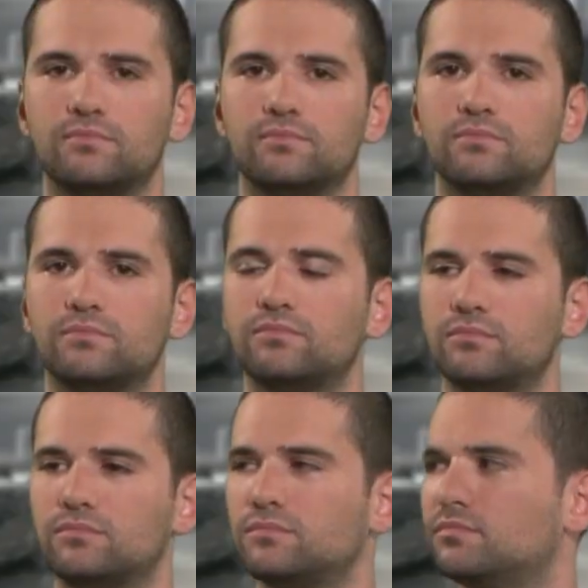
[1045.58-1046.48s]

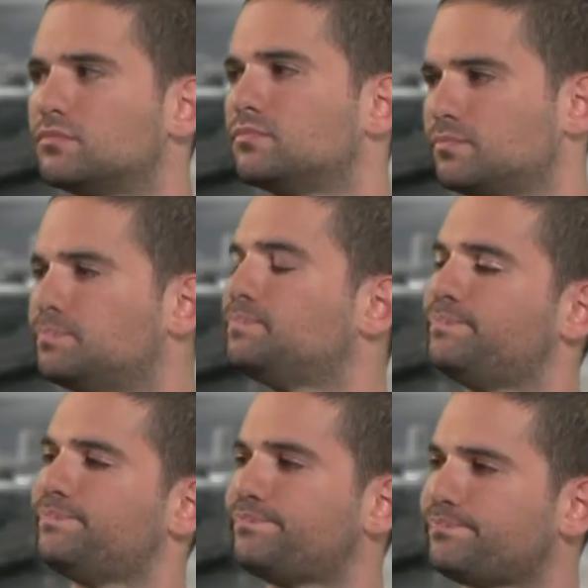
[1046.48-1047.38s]

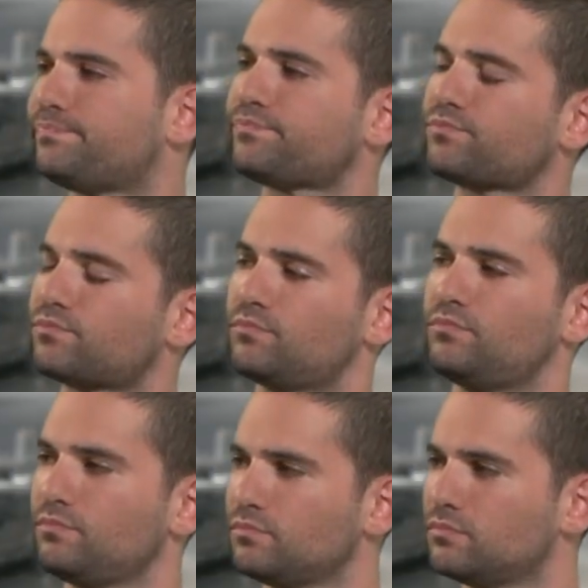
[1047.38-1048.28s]

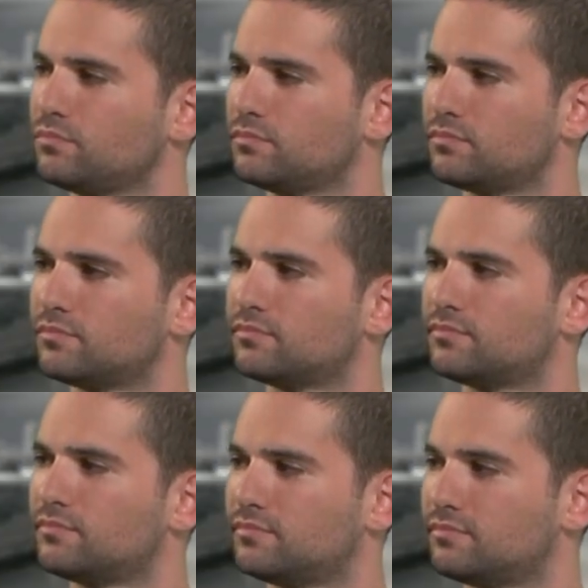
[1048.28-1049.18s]

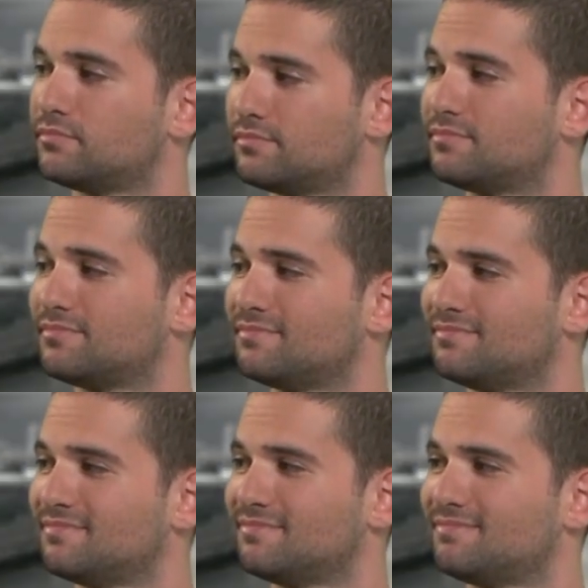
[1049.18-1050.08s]

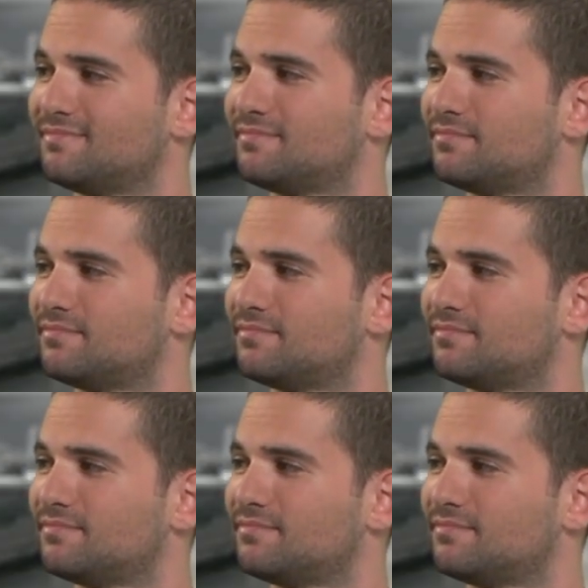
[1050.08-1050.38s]
[no speech]